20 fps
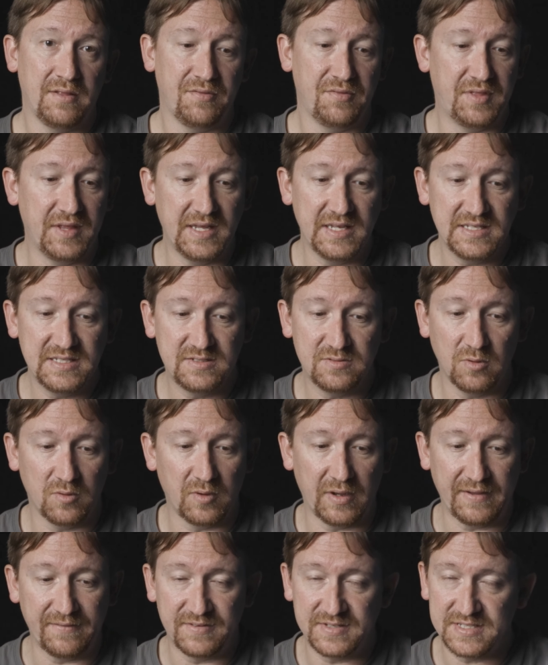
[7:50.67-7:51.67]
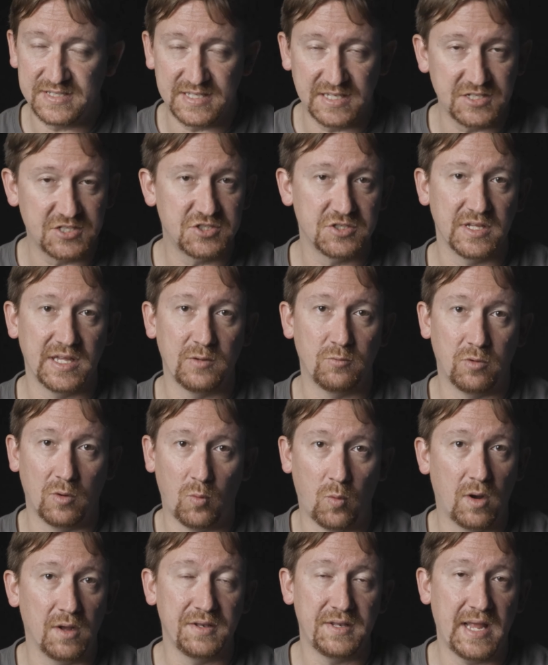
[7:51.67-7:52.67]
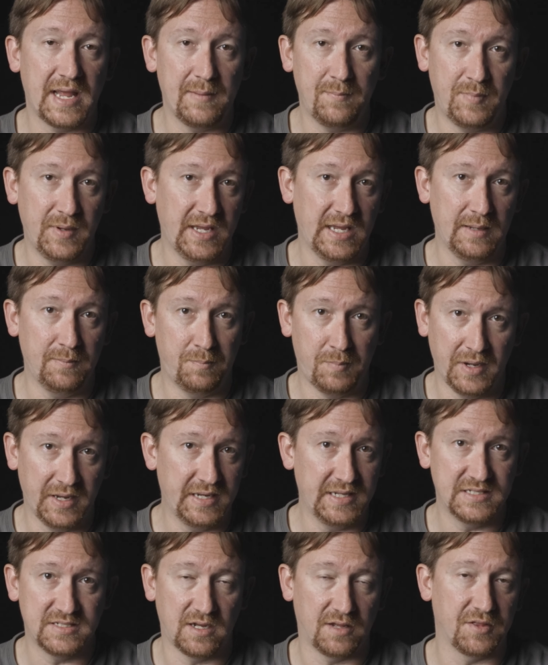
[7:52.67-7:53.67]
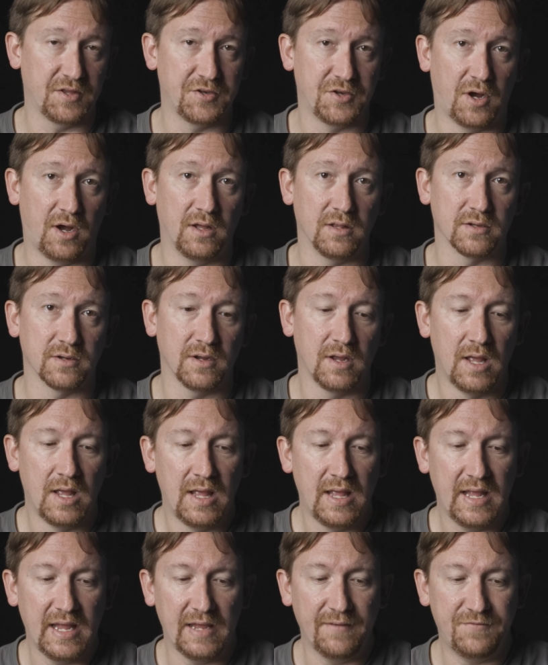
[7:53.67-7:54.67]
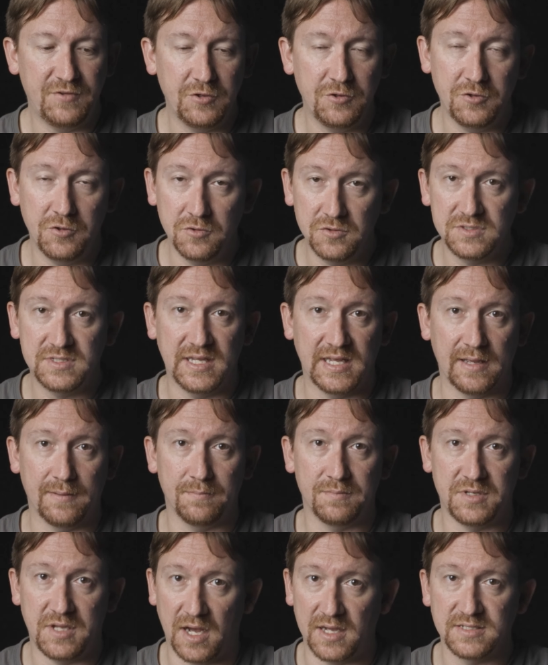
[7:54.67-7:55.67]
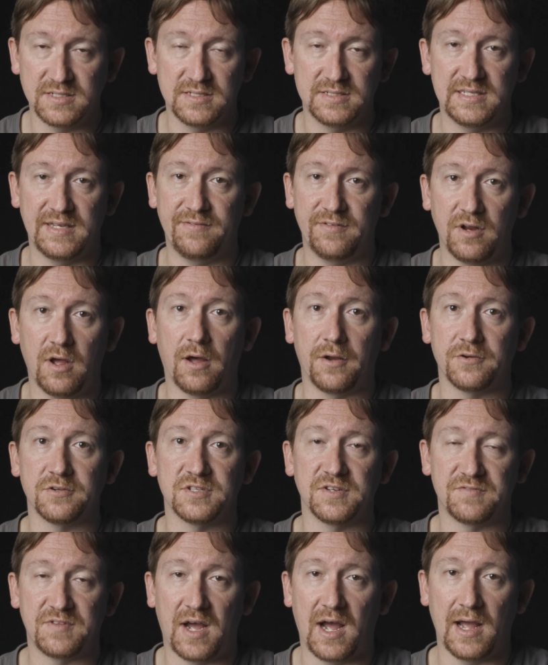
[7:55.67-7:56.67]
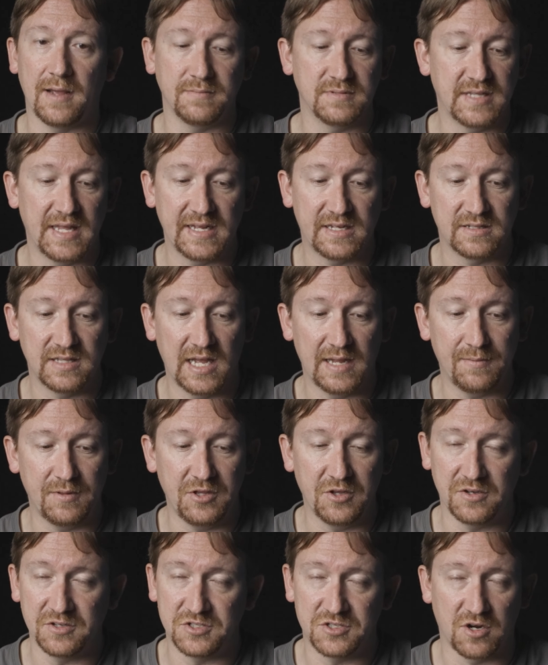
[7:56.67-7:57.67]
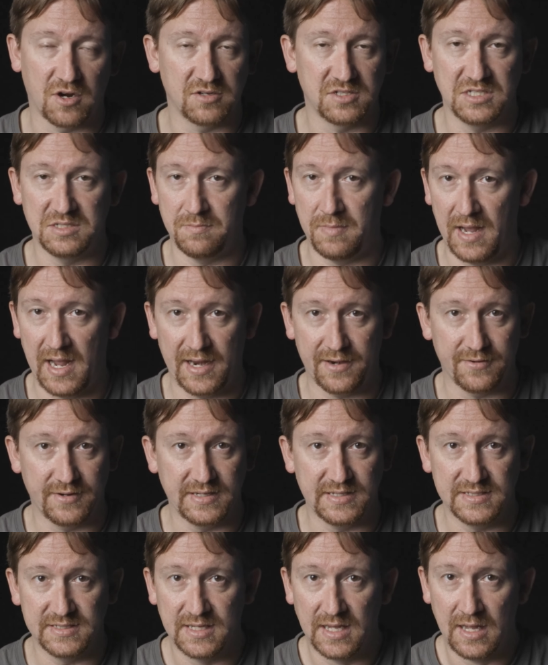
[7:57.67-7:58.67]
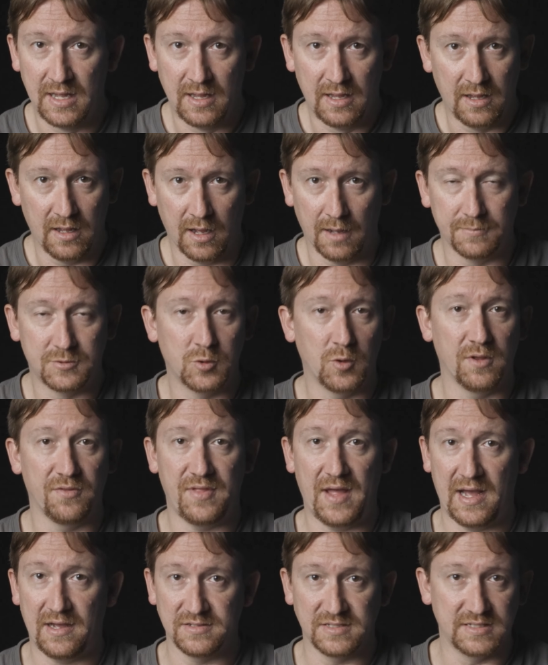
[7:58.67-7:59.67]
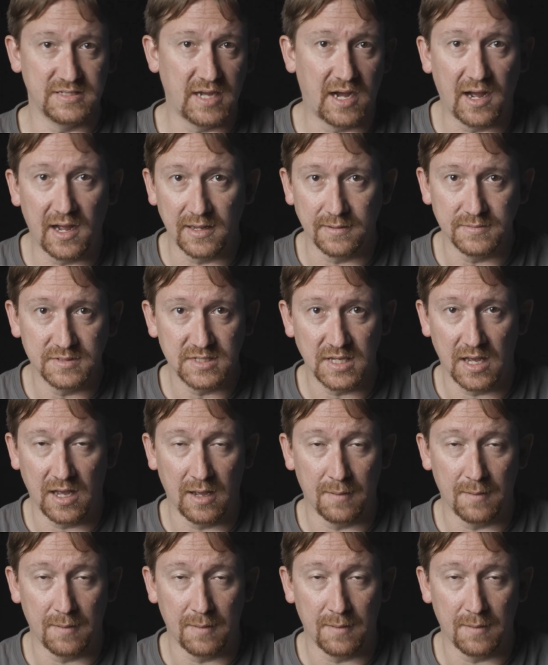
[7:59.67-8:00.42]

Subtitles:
These essentially will one day be pennies on the dollar if you use them dozens, even hundreds of times. They claim that you can charge these batteries up to 1,000 times,